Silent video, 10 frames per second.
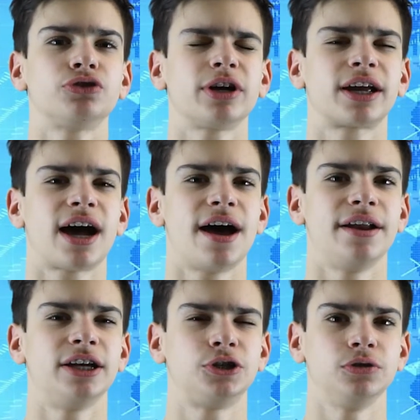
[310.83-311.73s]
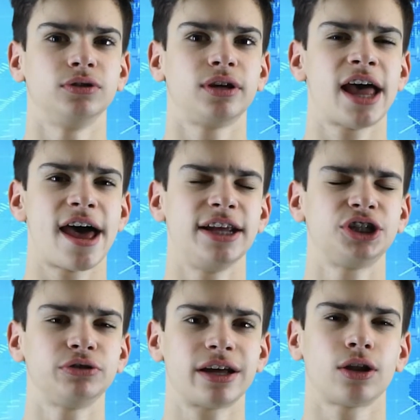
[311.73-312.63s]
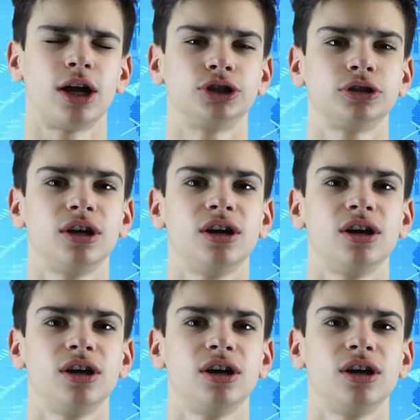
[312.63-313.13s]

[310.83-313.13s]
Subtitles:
Joy-Con had issues at launch,